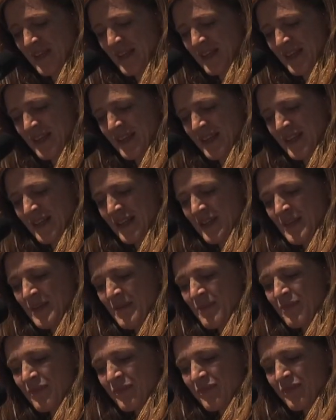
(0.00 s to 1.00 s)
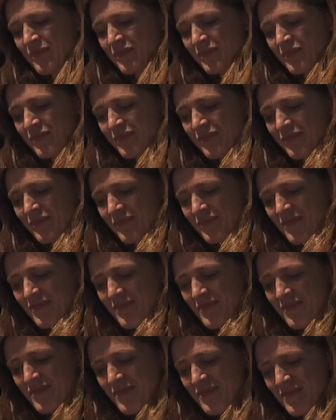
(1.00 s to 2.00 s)

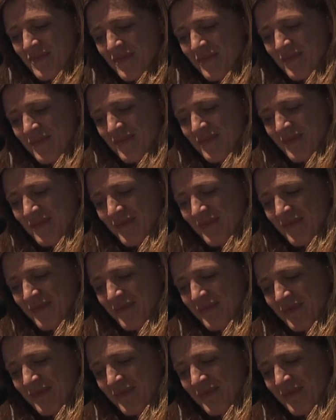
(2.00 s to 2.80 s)
(silence)